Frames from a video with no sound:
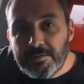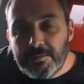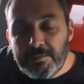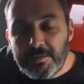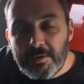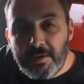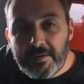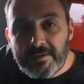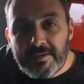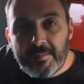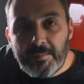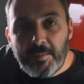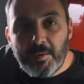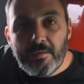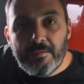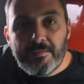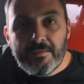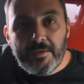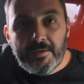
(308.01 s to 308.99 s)
We've got a tip
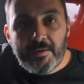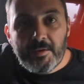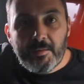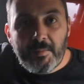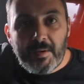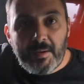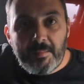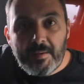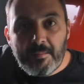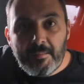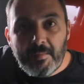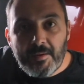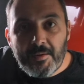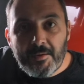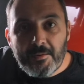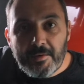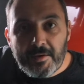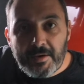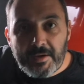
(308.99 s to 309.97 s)
off that there may be a
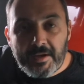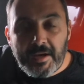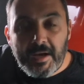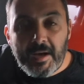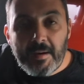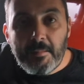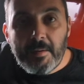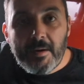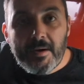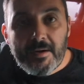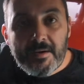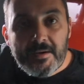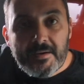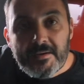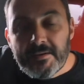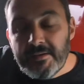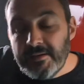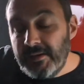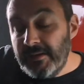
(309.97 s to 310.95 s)
mother and a cub
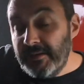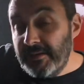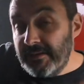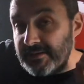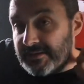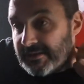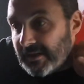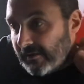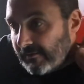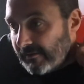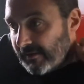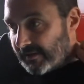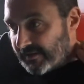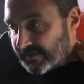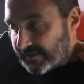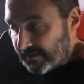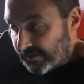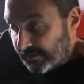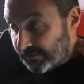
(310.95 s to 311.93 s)
in this area,
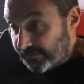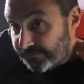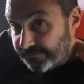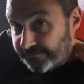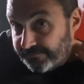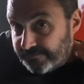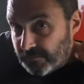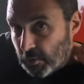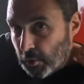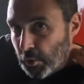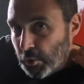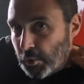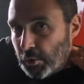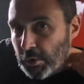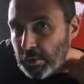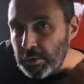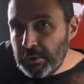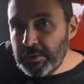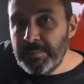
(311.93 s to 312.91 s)
so who
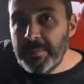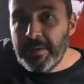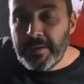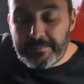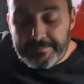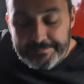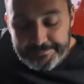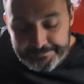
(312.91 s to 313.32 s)
knows, but